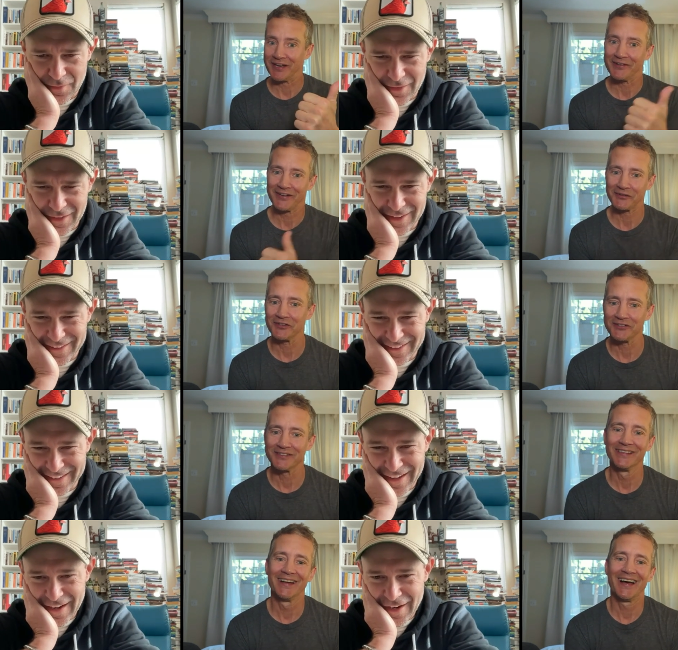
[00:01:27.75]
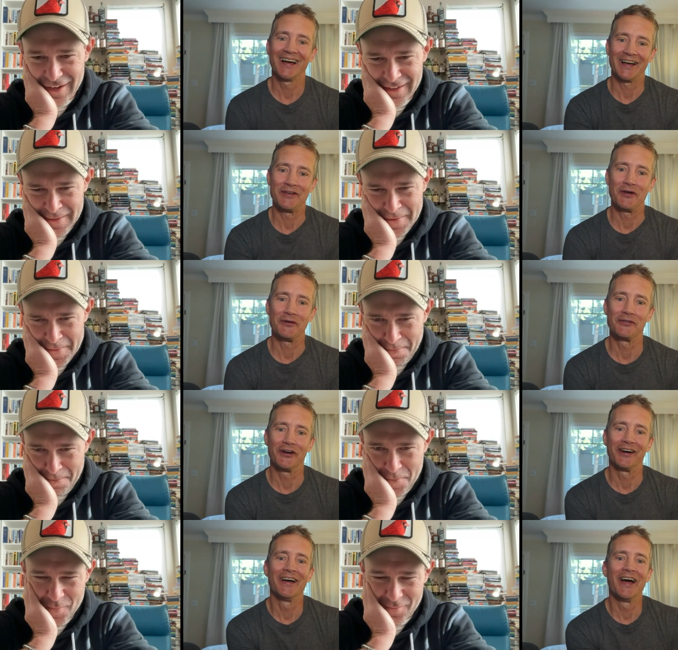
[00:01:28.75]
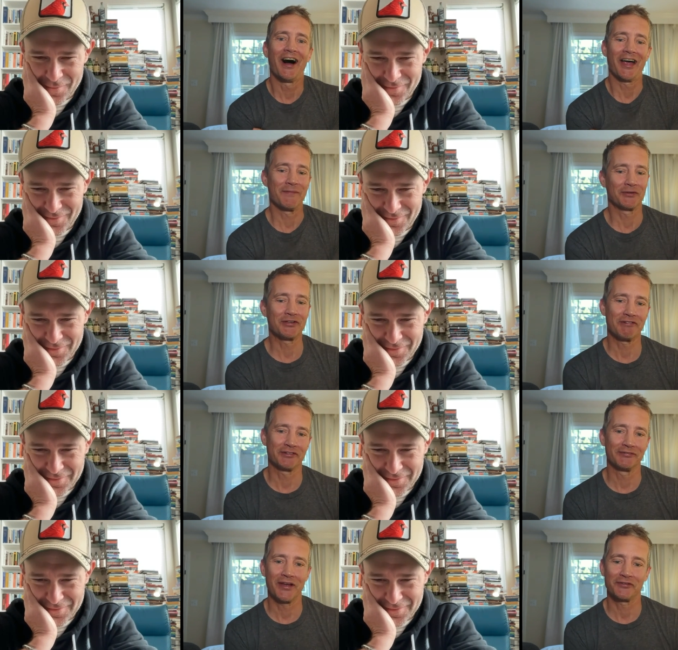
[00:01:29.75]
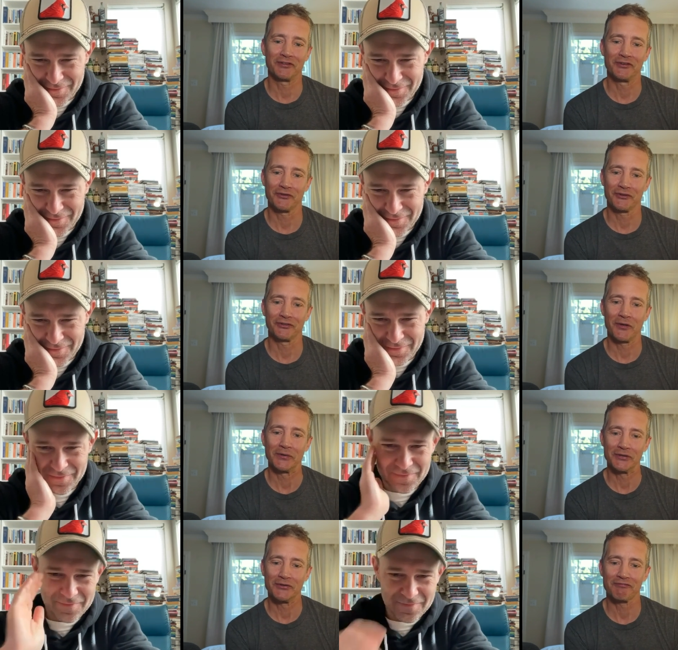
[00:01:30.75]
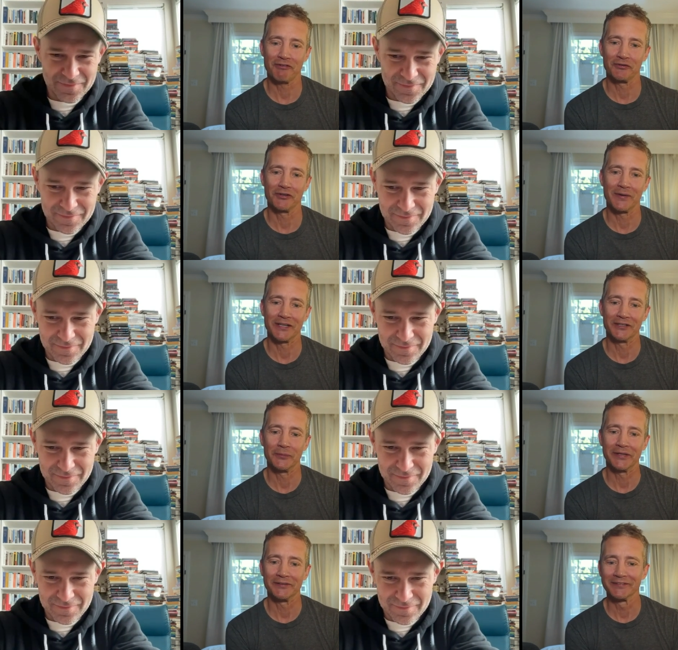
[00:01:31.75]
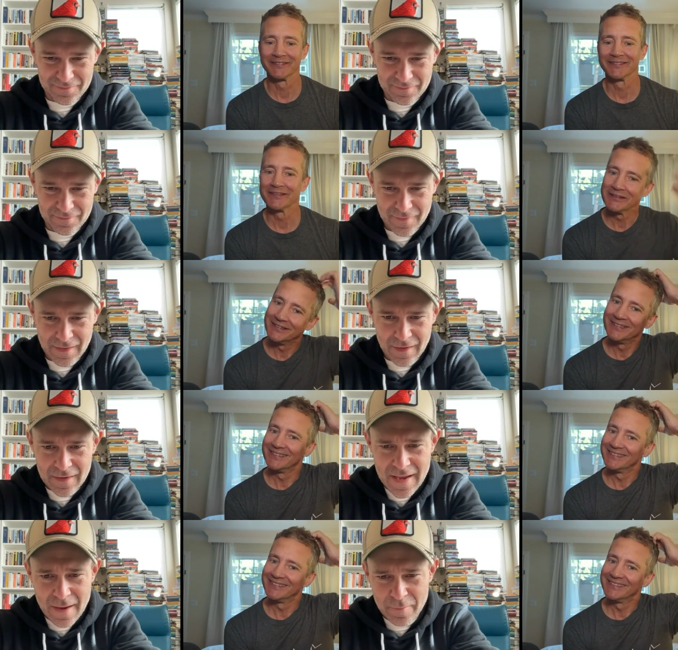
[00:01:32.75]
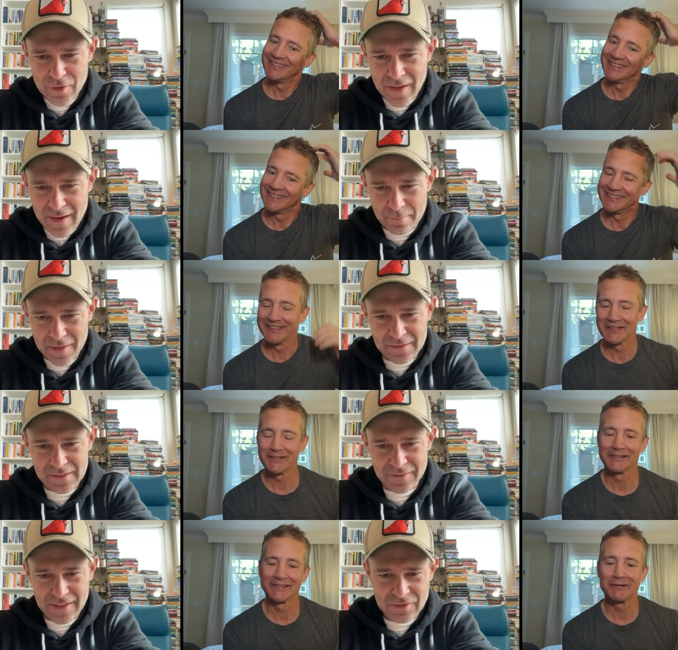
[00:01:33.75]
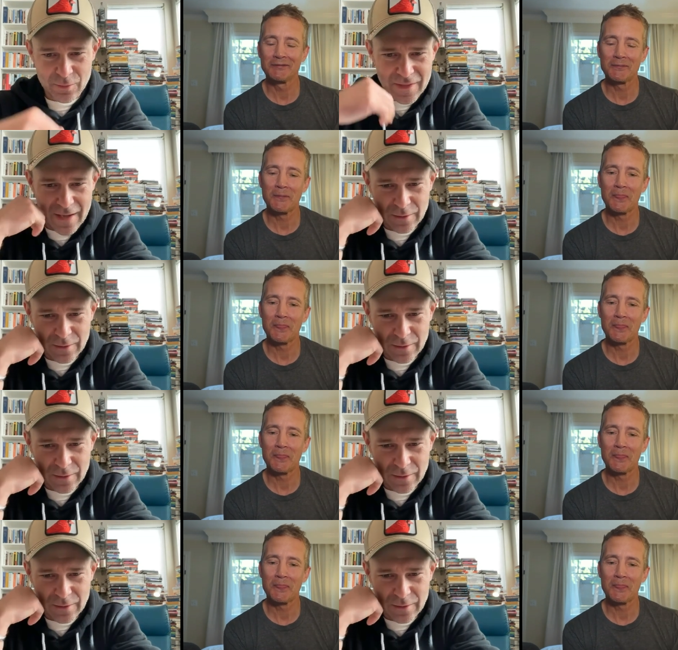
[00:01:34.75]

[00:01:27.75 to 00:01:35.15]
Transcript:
Speaker 1: now, excellent, know that I am a serious investor, not just somebody who throws the money in the bin.
Speaker 2: Yeah, but you can't be an investor without